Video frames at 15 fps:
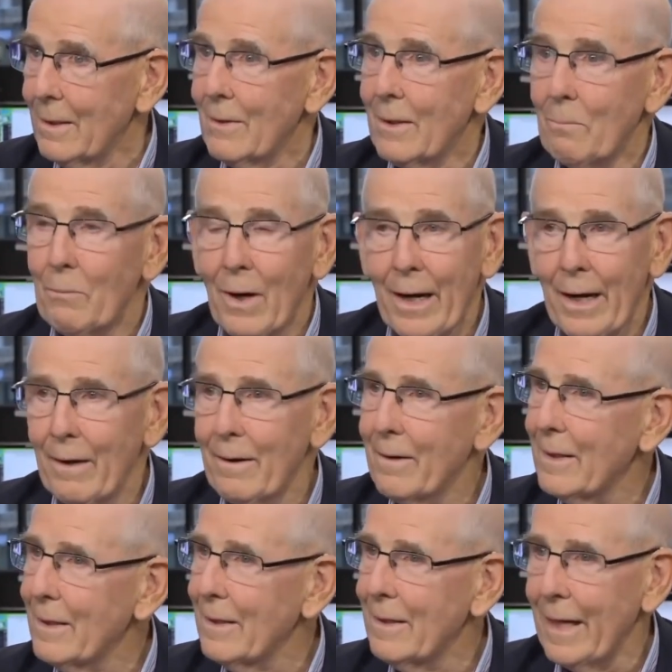The
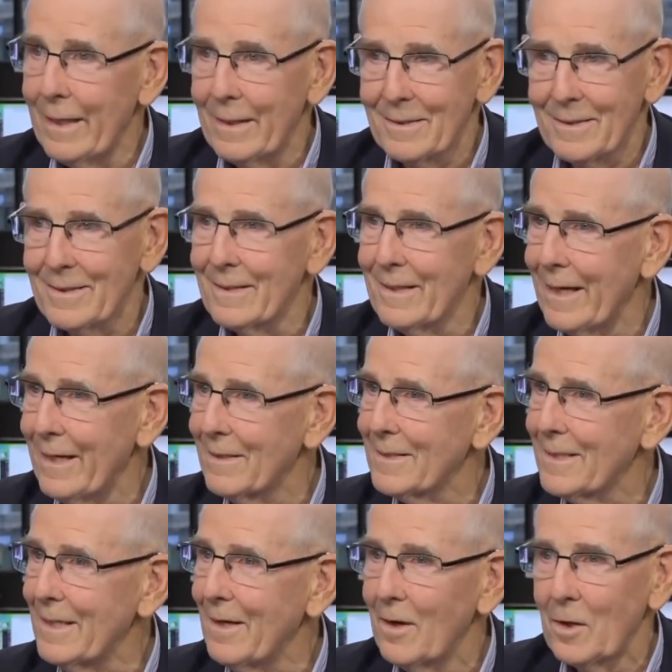buyer has,
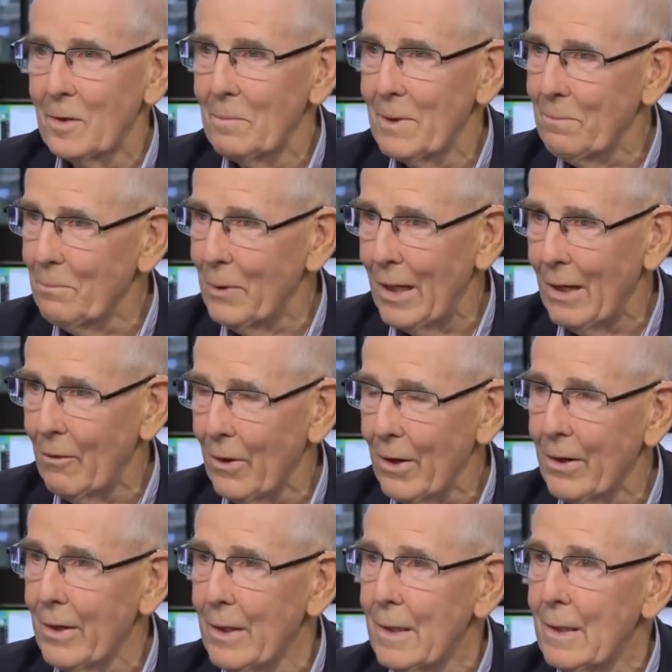has the ultimate power.